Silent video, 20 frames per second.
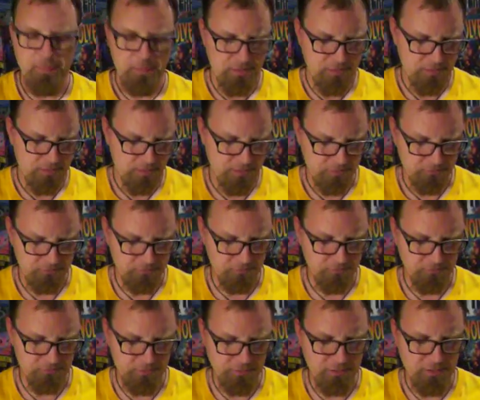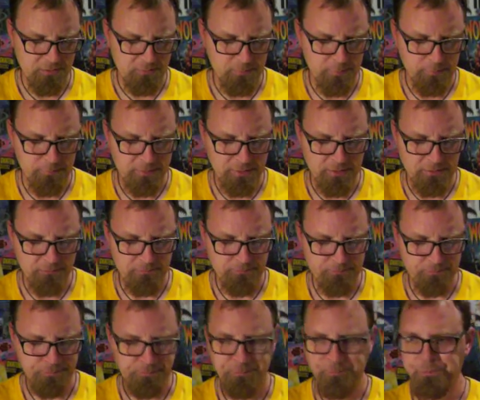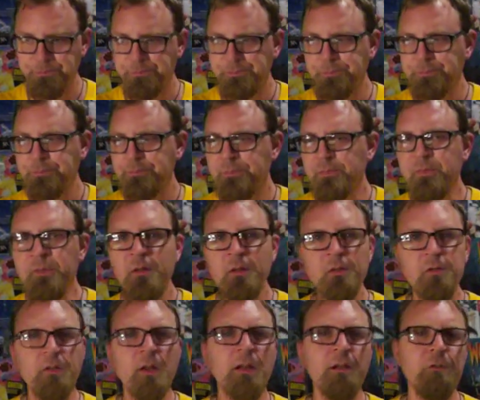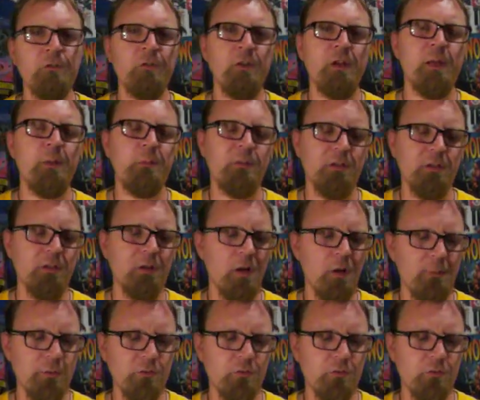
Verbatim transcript: Oh, shoot, I can't remember now. Tyler James at Comics